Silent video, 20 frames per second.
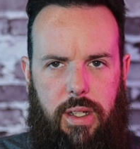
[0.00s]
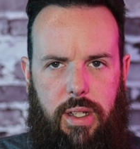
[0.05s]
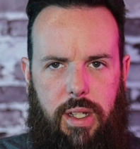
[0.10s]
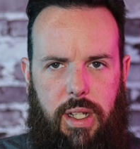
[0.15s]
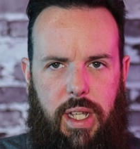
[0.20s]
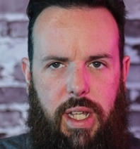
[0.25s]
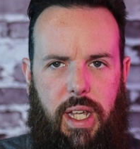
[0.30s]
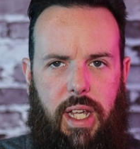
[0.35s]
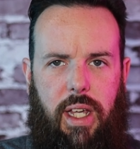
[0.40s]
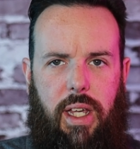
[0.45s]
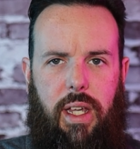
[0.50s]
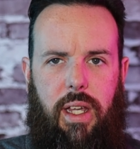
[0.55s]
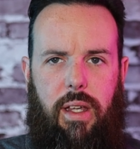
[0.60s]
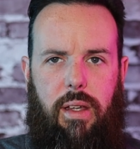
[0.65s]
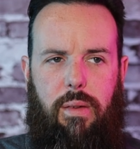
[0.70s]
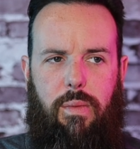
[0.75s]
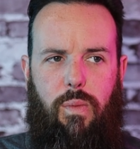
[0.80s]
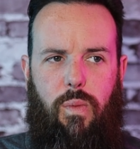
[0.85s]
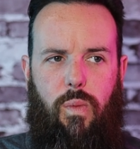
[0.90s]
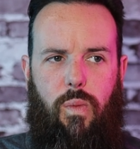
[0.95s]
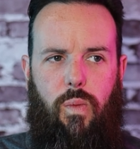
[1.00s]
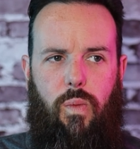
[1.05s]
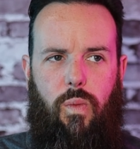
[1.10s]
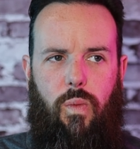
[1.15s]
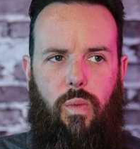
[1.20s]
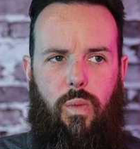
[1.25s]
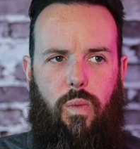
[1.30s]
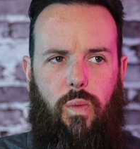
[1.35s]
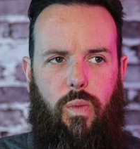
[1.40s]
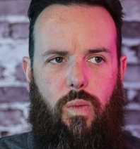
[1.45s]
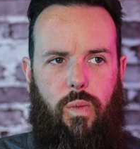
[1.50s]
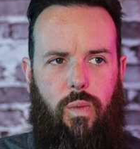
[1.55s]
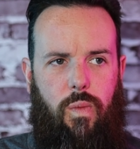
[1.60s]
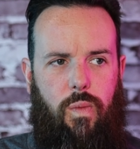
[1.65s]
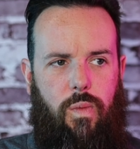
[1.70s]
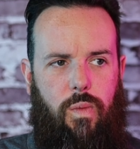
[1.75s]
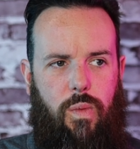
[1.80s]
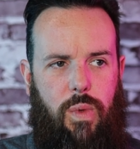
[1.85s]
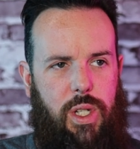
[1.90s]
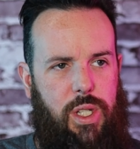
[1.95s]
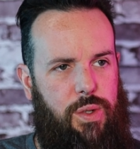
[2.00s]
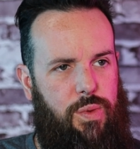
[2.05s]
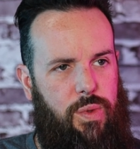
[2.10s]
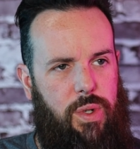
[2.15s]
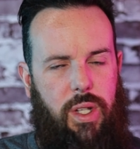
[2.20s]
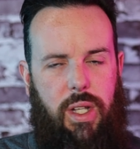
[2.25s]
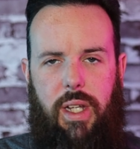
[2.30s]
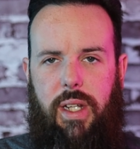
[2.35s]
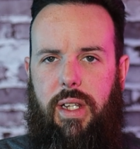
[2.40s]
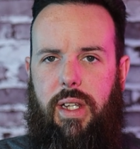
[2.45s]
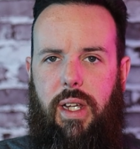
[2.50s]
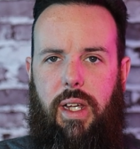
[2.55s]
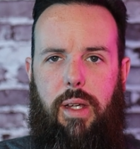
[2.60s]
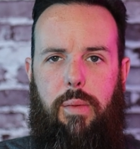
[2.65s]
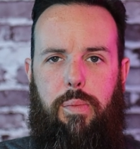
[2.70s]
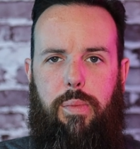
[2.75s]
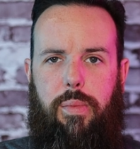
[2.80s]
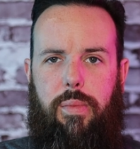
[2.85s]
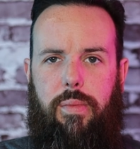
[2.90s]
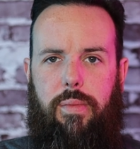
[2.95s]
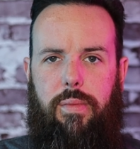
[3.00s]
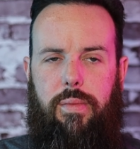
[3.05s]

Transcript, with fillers: he was really deep